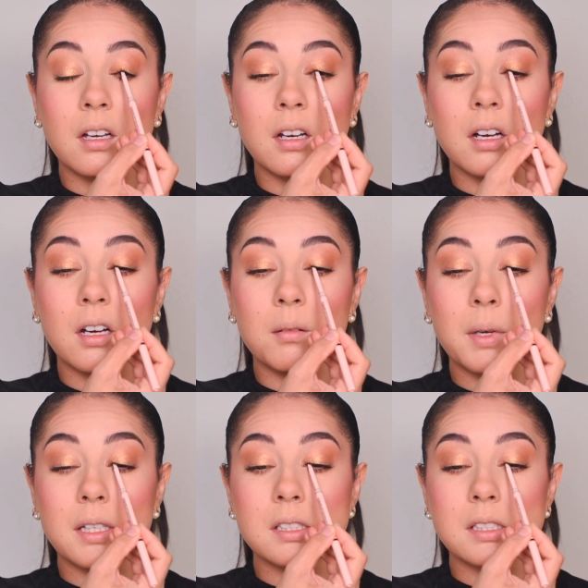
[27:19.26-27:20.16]

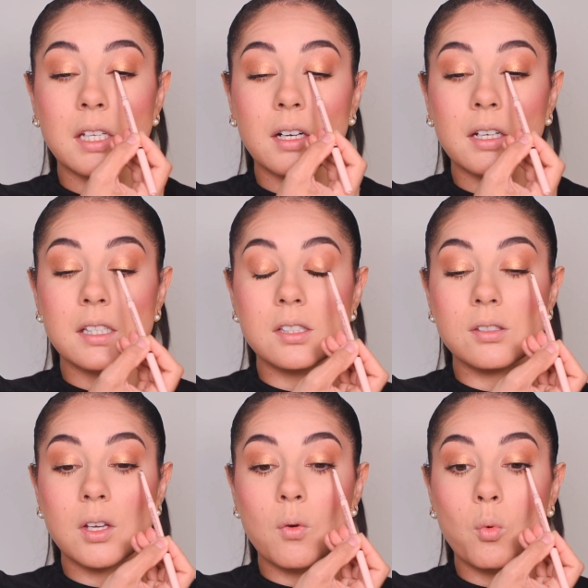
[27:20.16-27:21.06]
mascara is
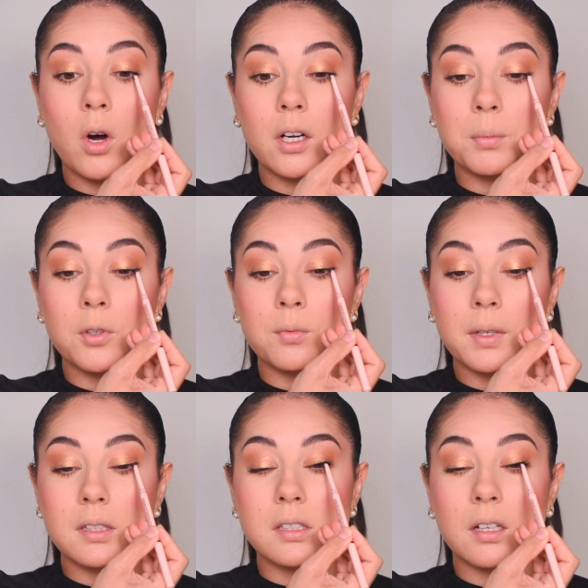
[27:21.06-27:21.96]
using waterproof
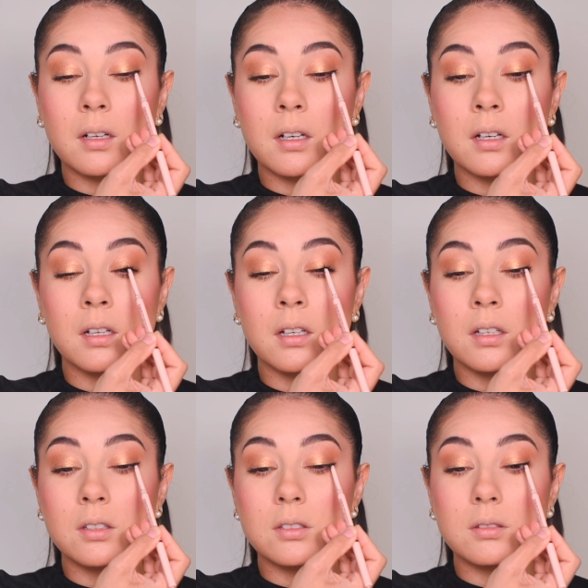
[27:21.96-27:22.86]
mascara
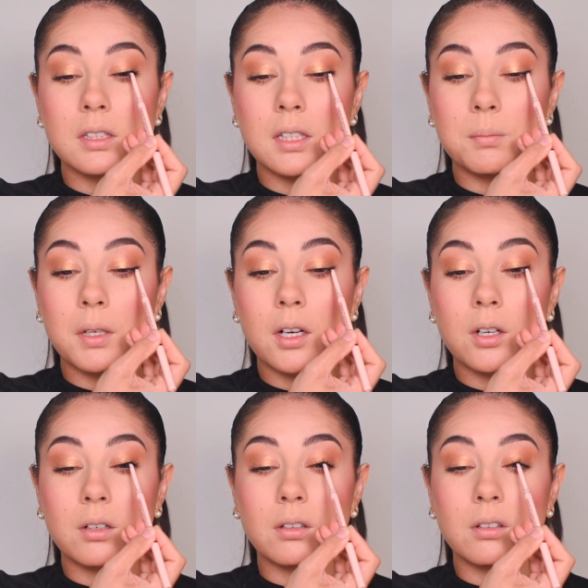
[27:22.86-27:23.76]
to keep a
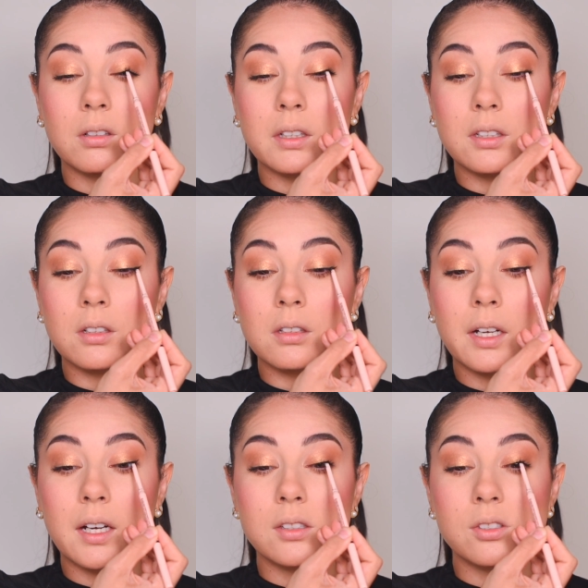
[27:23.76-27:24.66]
curl in your
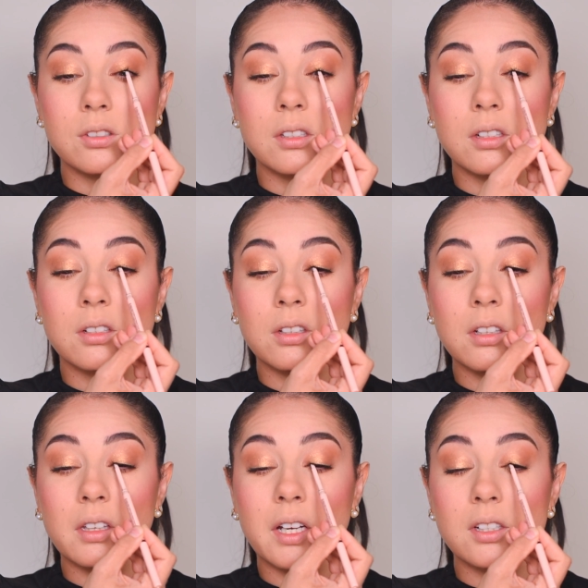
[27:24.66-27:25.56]
lash. So you can curl your
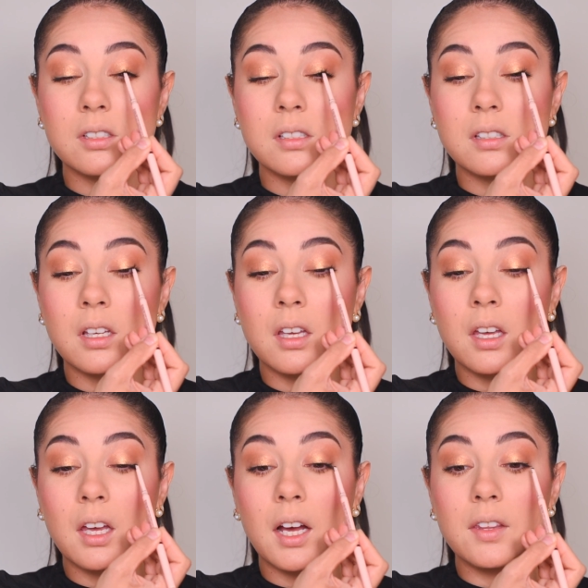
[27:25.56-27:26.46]
lashes
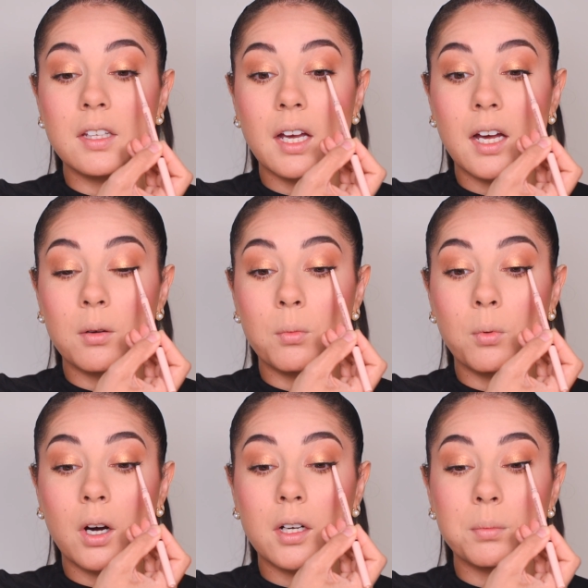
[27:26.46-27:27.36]
and then add a
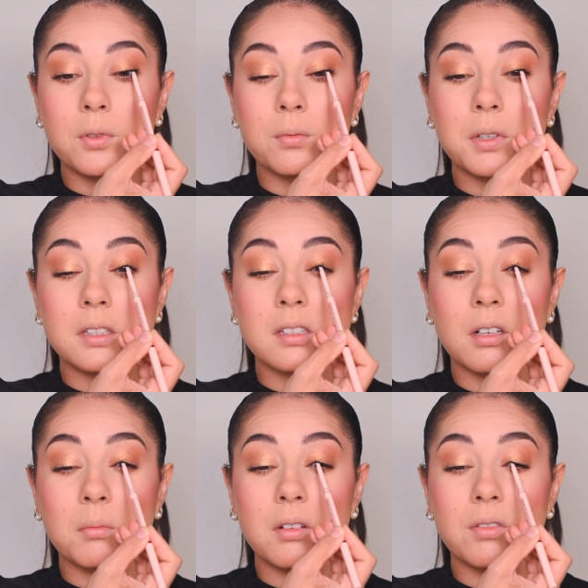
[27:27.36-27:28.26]
waterproof mascara.
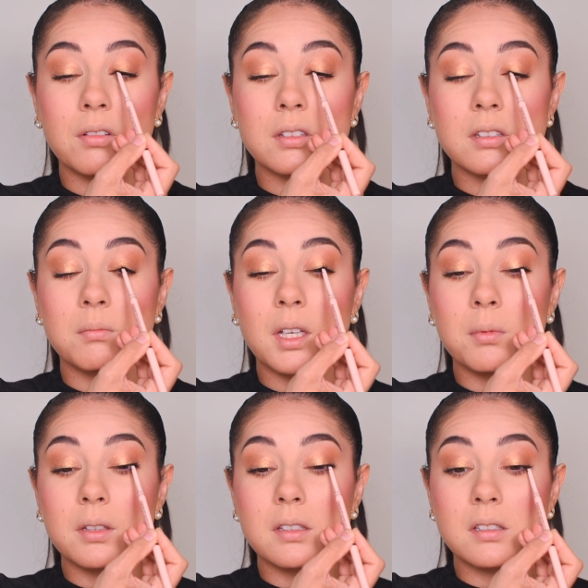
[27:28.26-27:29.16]
My favorite's the
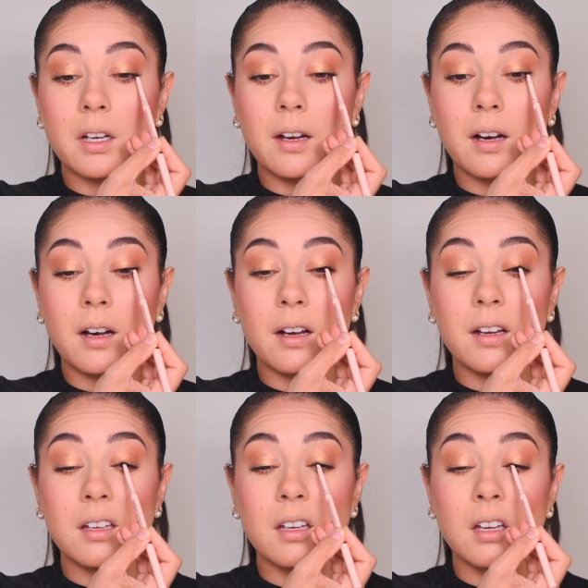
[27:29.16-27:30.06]
Maybelline Sky High